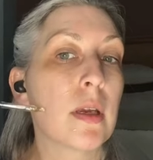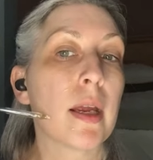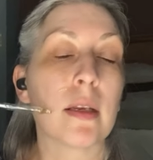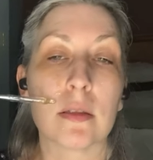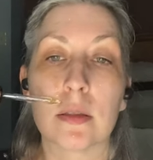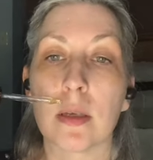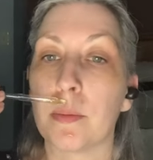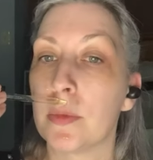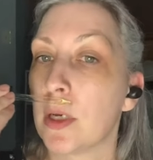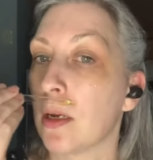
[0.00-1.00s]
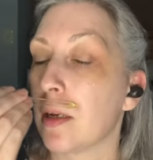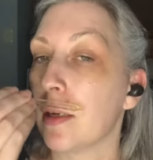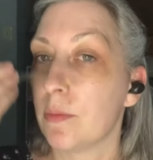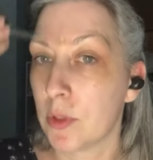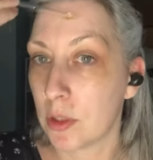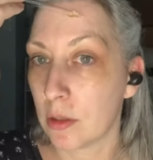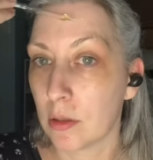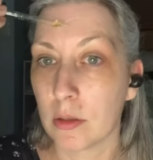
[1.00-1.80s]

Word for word: And sometimes